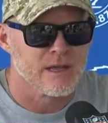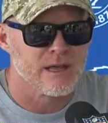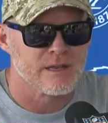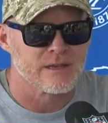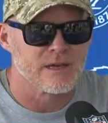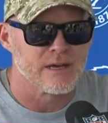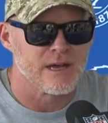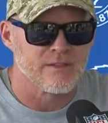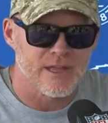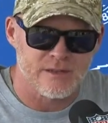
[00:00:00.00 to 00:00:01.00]
and uh,
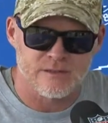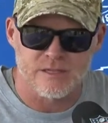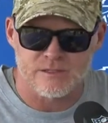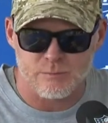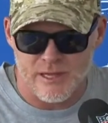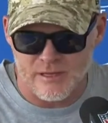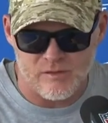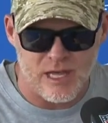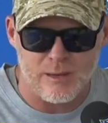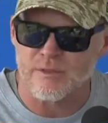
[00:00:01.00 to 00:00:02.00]
and then his playing
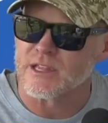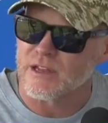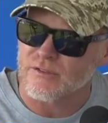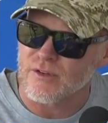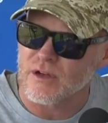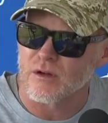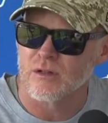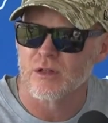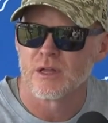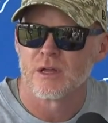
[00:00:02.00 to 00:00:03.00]
time in the NFL,
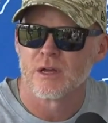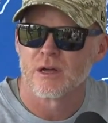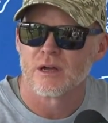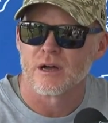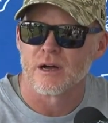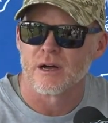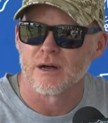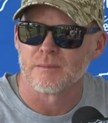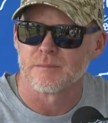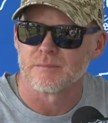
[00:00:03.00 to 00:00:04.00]

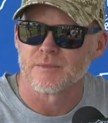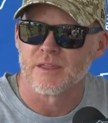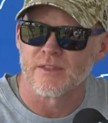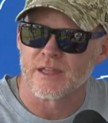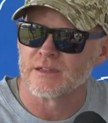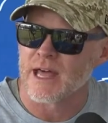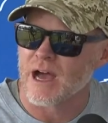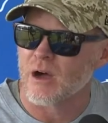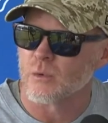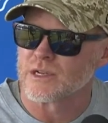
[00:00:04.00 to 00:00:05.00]
uh, and then
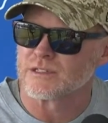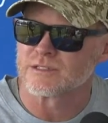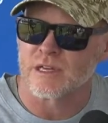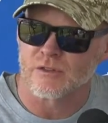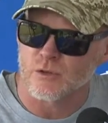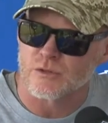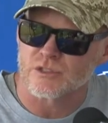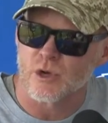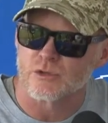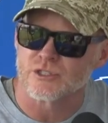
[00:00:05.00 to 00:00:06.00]
now what he's done through
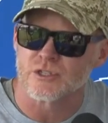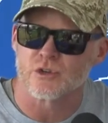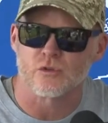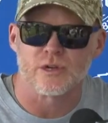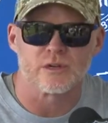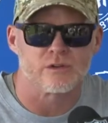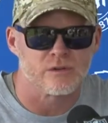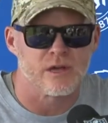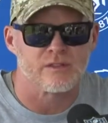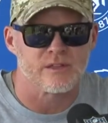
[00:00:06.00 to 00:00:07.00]
his coaching career.
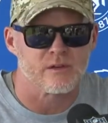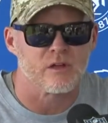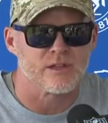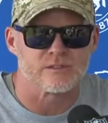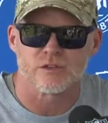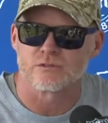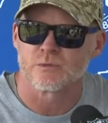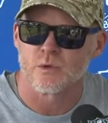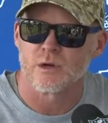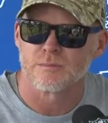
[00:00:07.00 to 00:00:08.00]
I think all that serves
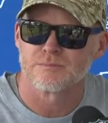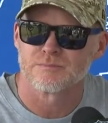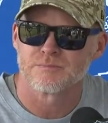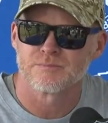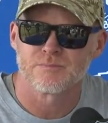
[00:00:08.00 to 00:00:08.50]
him well.